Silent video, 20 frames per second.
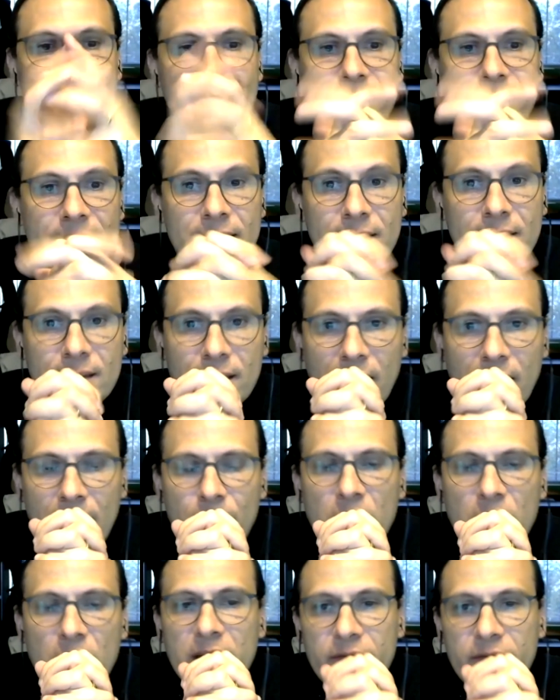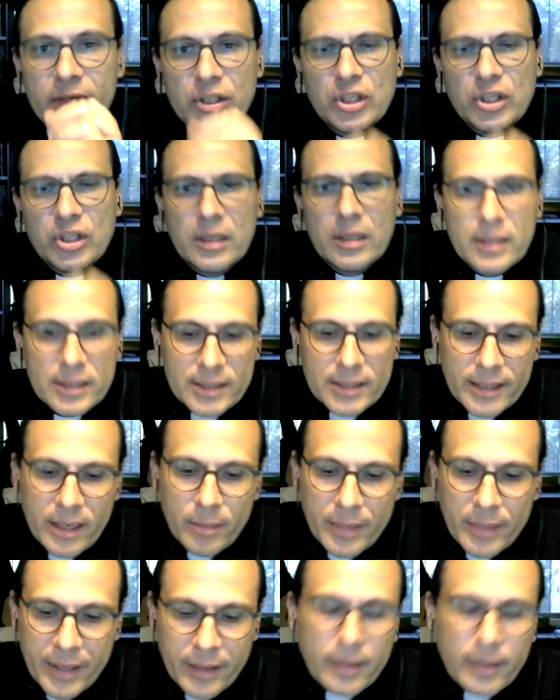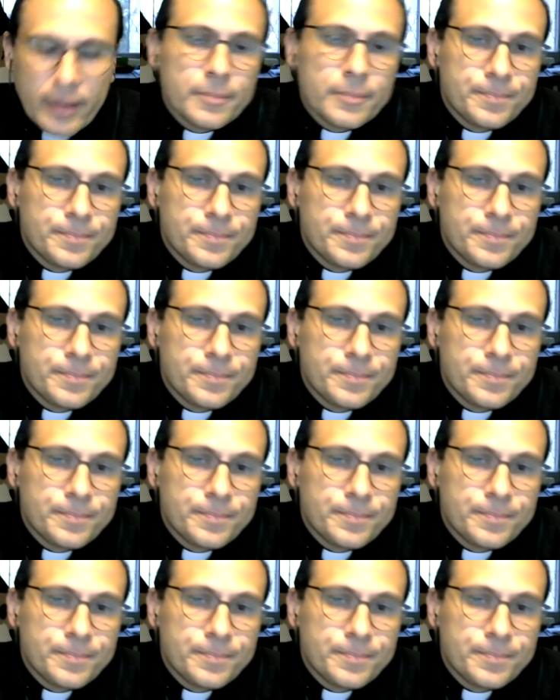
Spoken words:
it is among evangelicals in America.